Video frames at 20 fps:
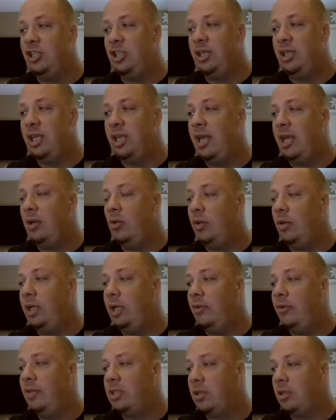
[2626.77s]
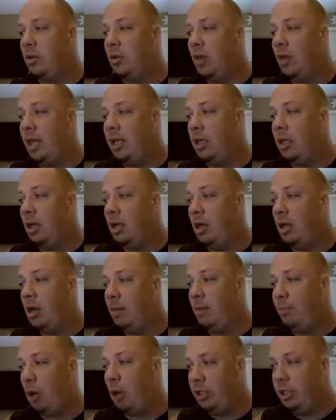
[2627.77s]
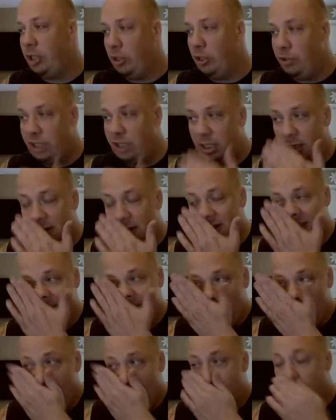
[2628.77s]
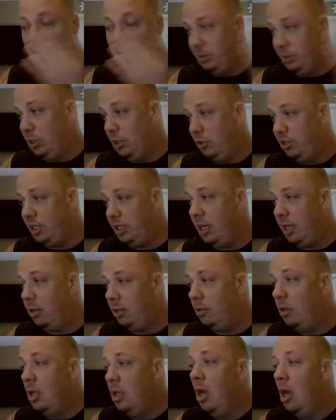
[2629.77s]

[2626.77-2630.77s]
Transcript: candle here, this little like part doji here, doji candle.